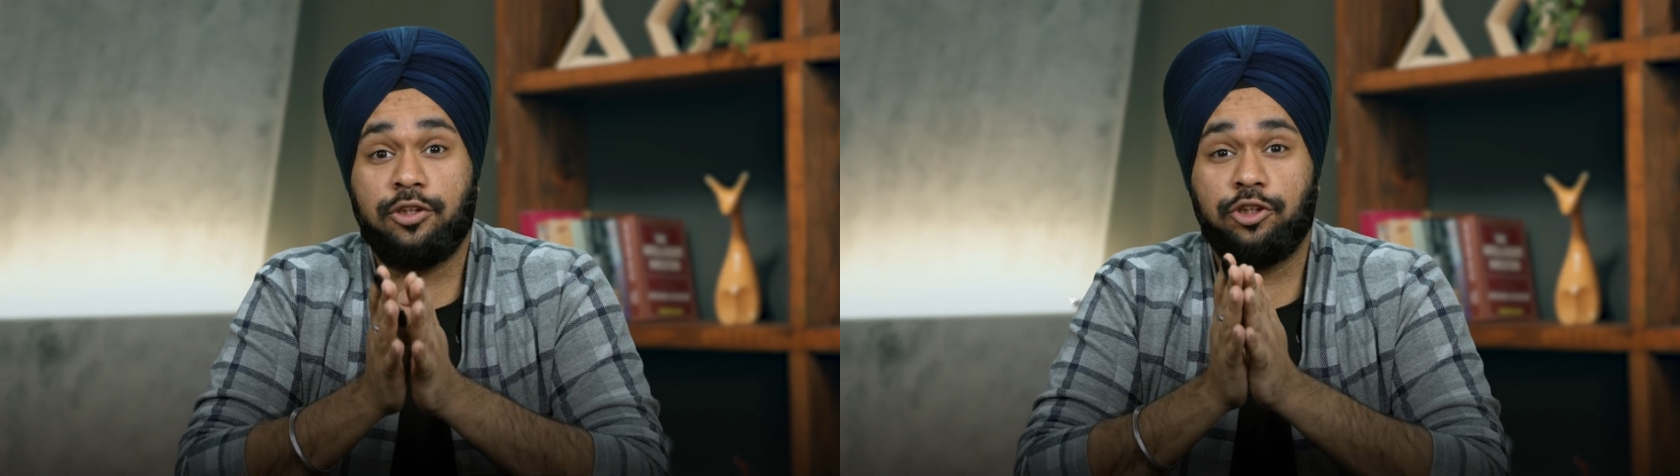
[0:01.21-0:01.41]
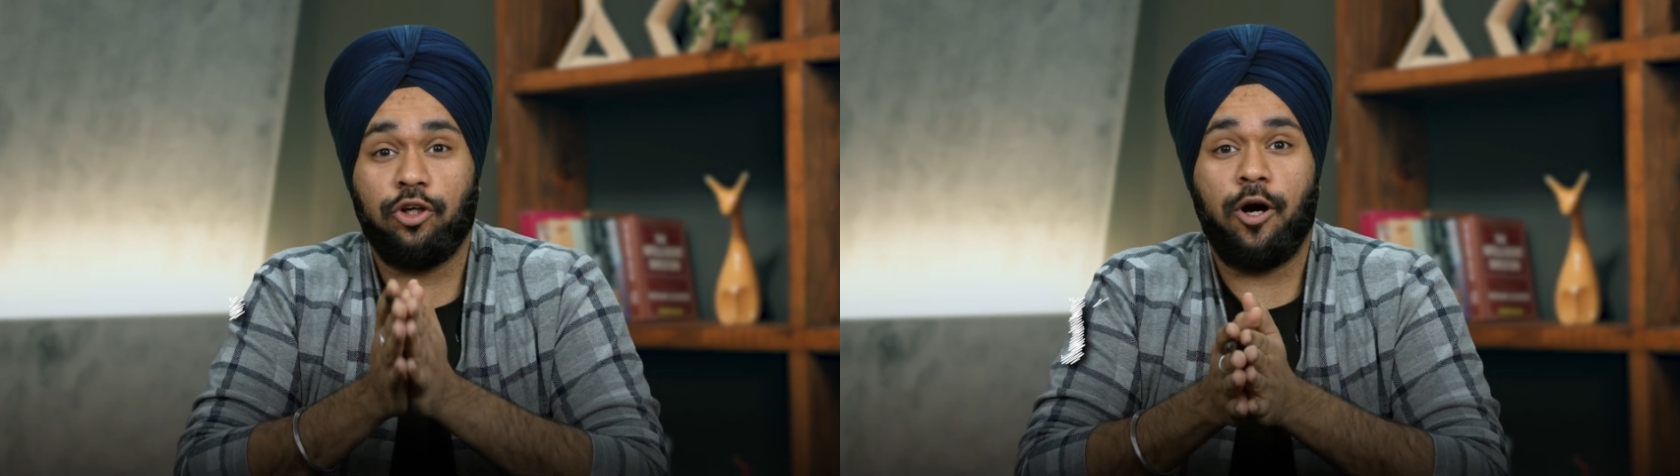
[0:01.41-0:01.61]

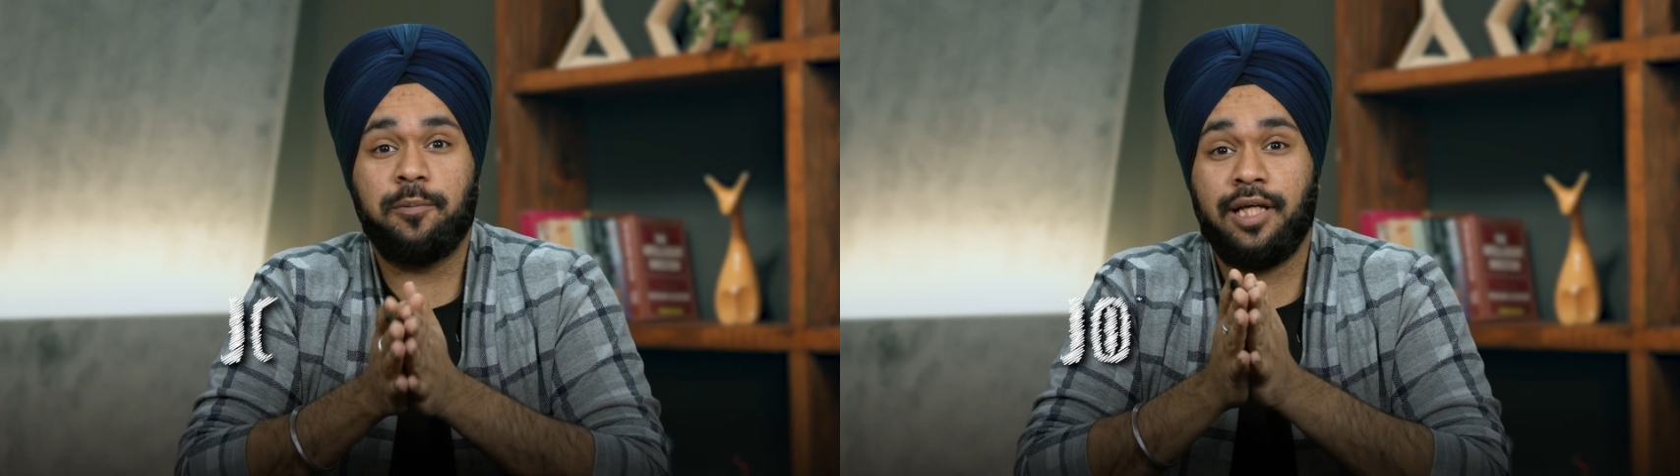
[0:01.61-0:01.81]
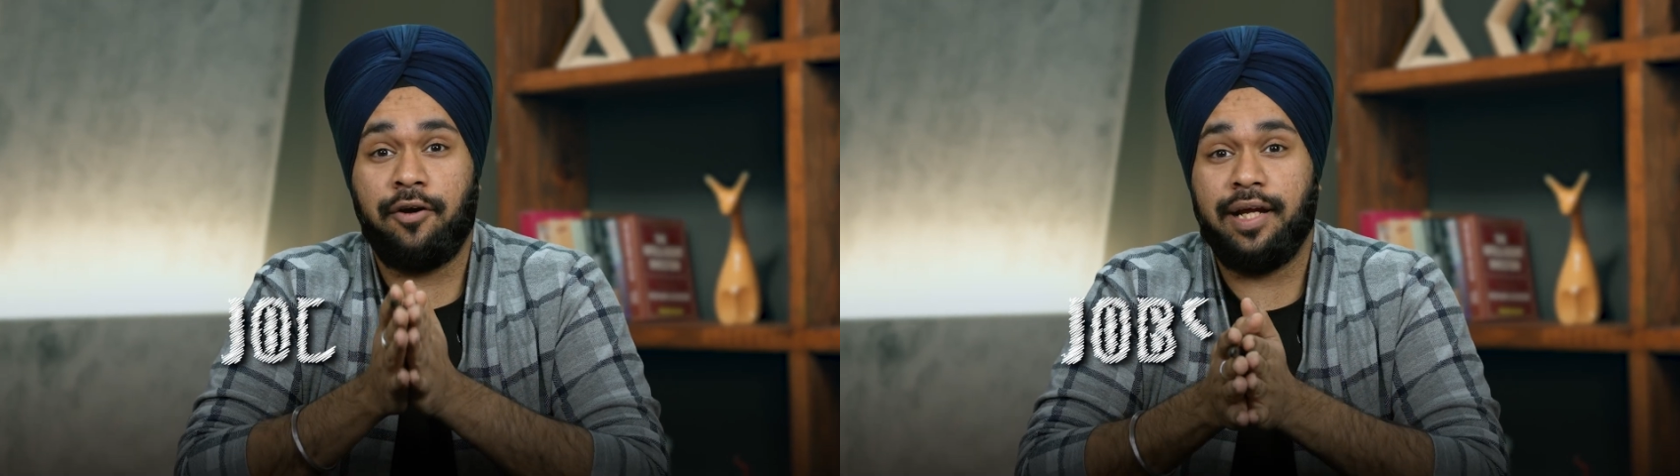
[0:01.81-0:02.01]

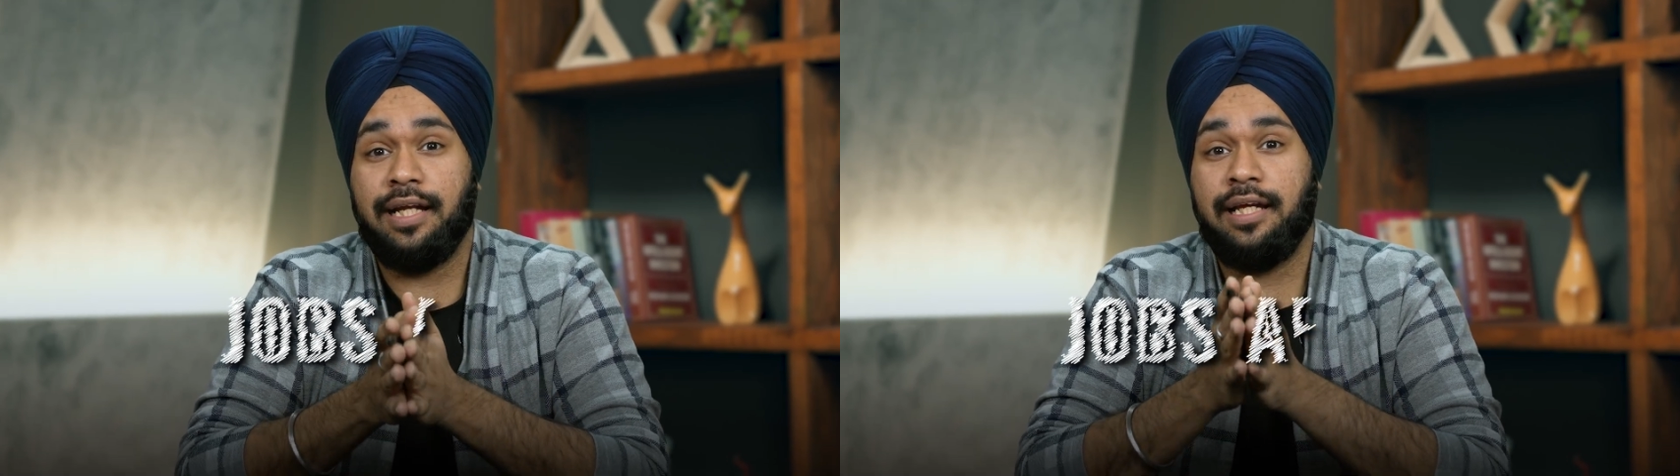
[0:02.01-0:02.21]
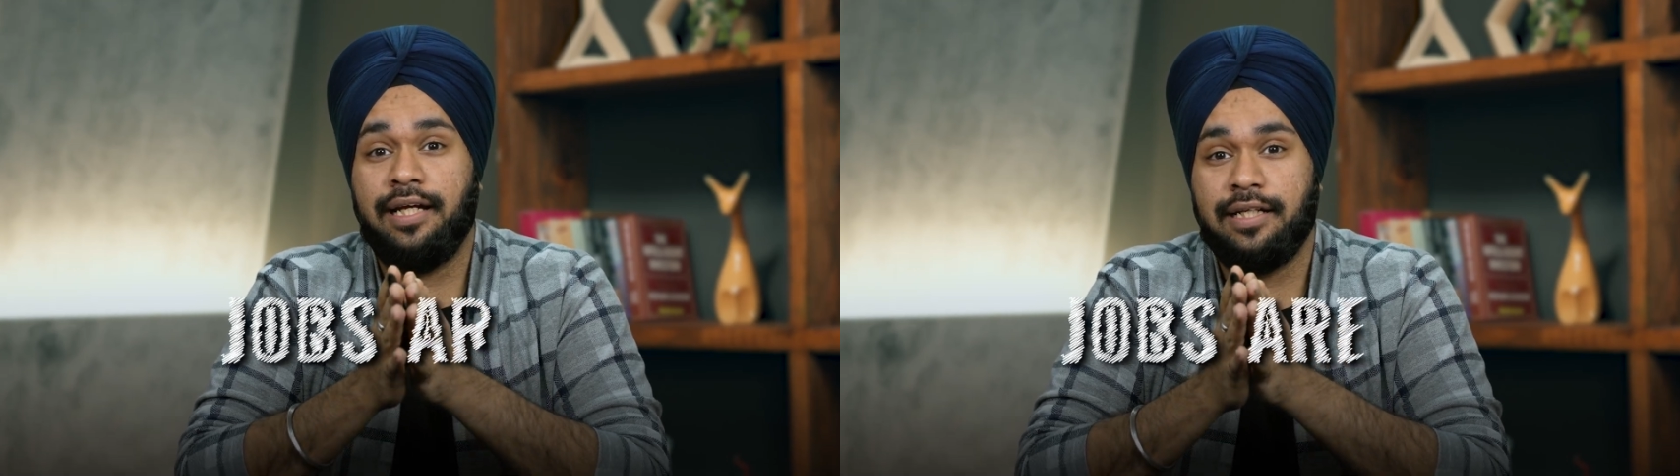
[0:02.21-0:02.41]
jobs are
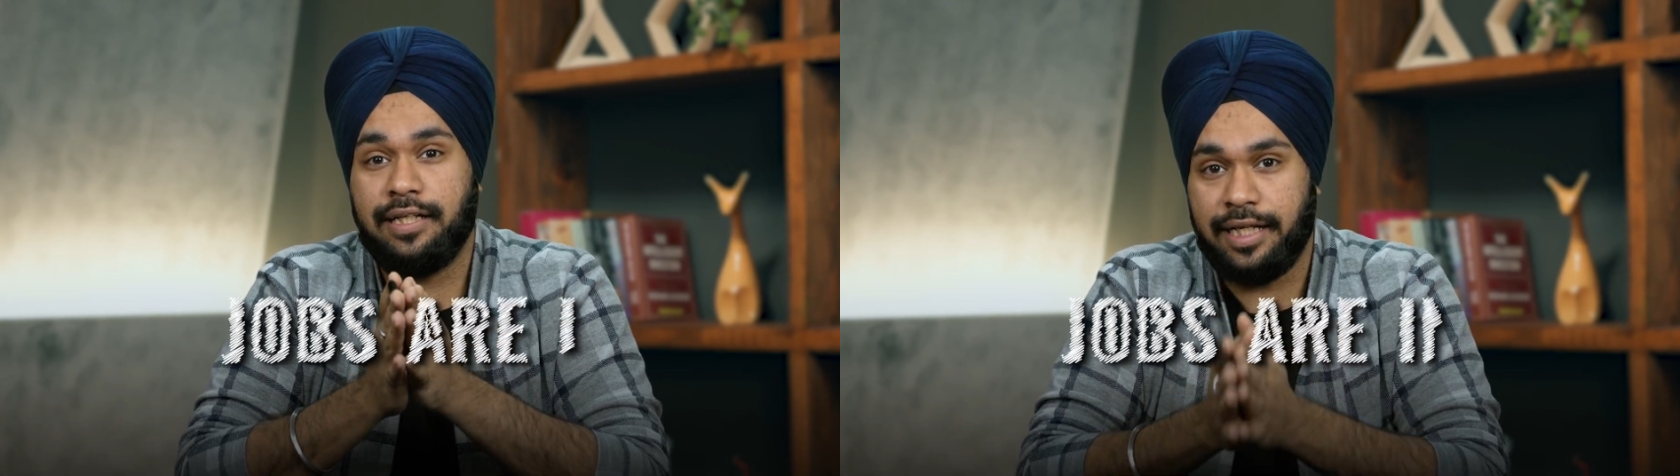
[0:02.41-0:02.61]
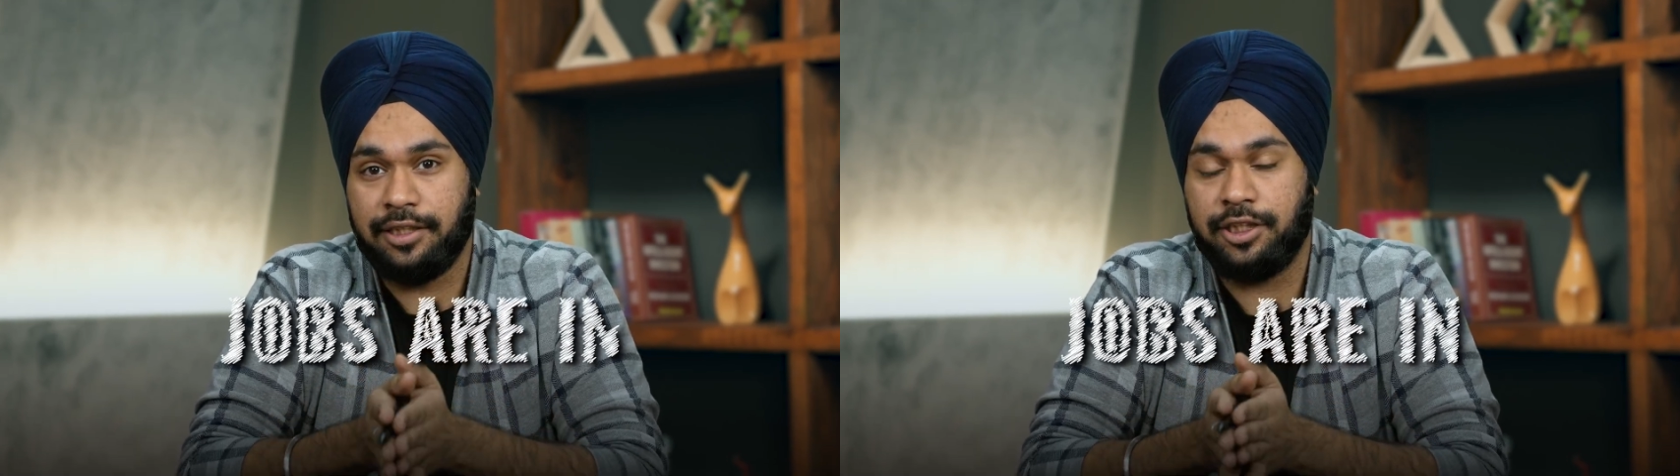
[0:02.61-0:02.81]
really in
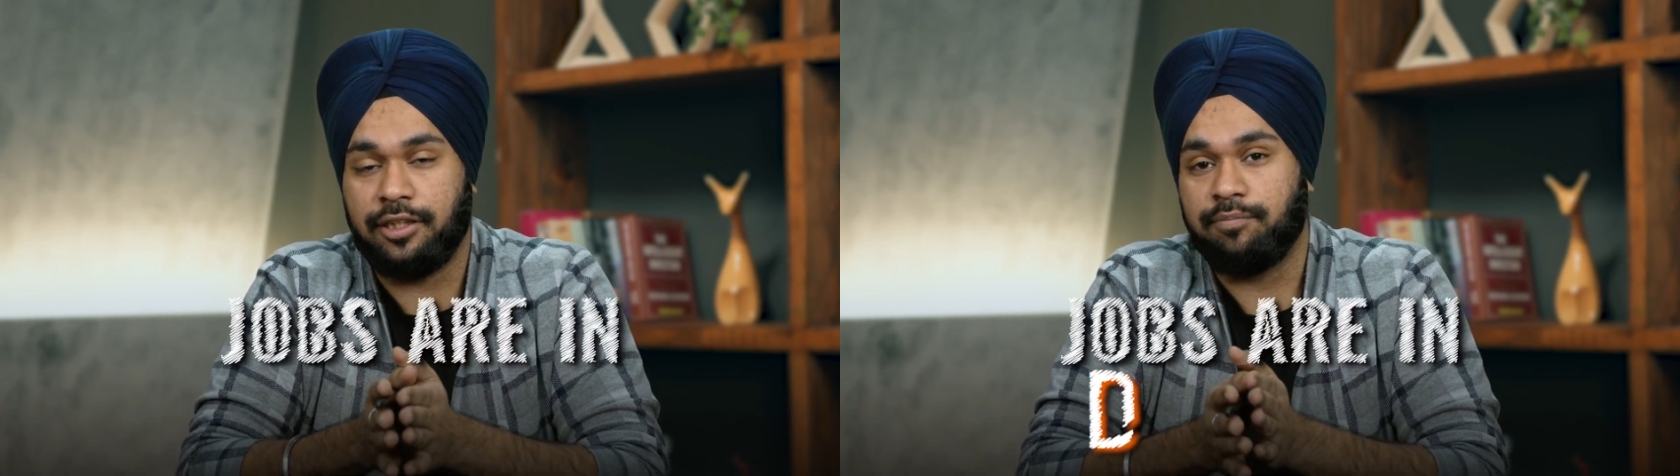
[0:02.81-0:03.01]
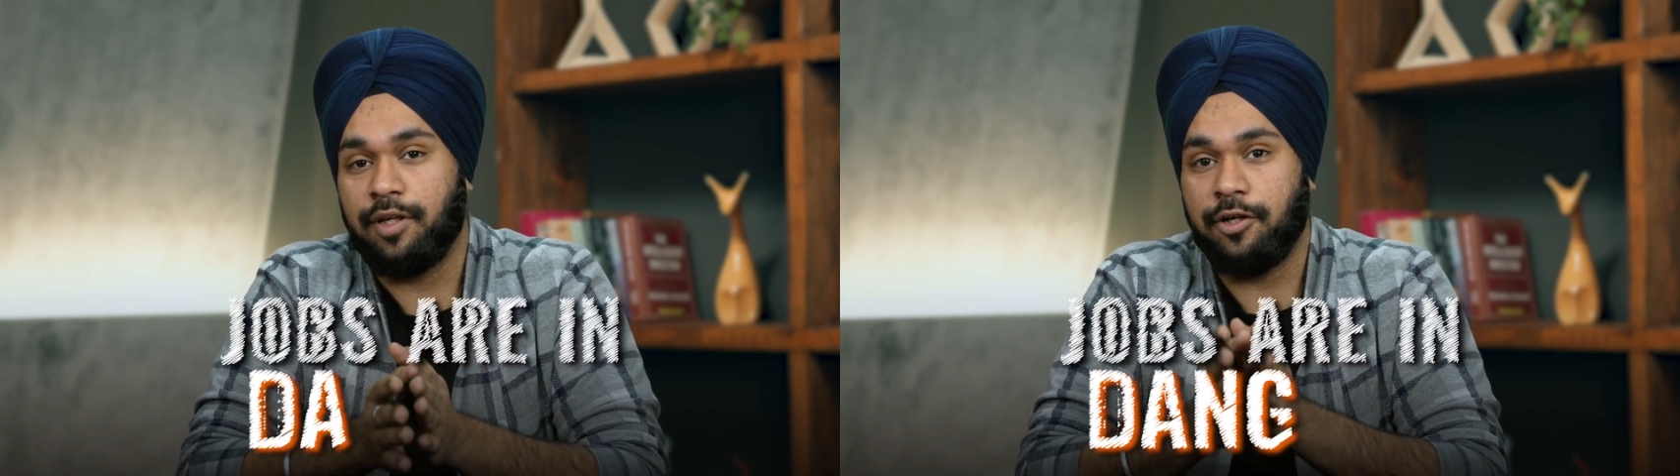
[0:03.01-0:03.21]
danger